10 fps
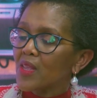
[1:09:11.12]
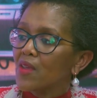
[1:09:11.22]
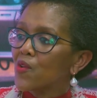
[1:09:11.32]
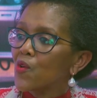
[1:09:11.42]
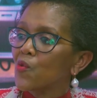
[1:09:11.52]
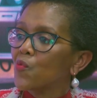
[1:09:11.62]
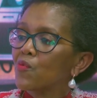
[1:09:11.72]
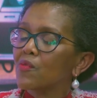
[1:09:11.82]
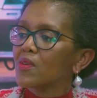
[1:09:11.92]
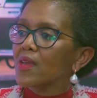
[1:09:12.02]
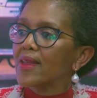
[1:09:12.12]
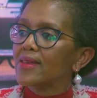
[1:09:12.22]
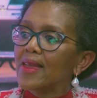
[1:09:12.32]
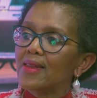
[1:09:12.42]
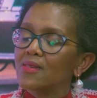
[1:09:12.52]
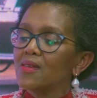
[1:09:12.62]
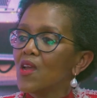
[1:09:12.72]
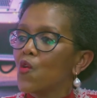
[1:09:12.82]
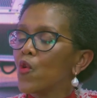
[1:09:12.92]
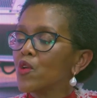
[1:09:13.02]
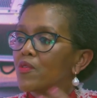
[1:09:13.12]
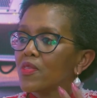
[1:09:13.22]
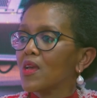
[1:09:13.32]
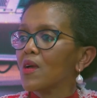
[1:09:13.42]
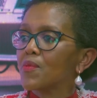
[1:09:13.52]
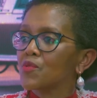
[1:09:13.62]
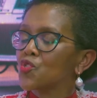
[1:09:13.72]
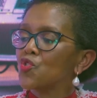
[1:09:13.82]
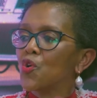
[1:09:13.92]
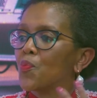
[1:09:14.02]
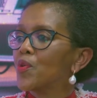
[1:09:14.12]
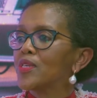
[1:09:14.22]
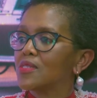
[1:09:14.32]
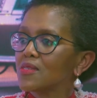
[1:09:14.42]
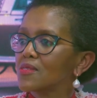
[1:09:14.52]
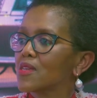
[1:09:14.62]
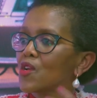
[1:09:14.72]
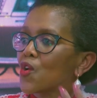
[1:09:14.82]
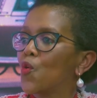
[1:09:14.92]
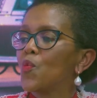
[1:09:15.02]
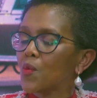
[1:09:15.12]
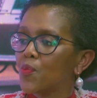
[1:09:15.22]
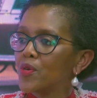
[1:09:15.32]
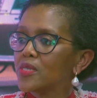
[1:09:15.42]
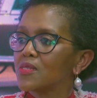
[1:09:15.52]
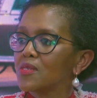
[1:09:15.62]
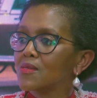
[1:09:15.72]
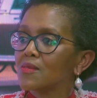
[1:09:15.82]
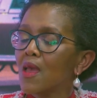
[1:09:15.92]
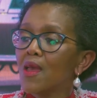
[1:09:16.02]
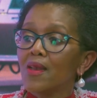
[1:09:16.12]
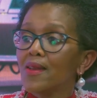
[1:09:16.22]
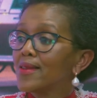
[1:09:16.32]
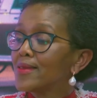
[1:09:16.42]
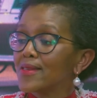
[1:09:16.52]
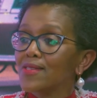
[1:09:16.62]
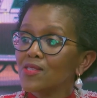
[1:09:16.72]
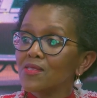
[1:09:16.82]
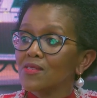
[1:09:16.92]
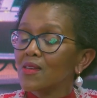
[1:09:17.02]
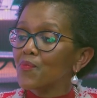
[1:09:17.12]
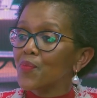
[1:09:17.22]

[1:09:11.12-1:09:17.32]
You know, and when we think about geopolitics and global politics, leaders,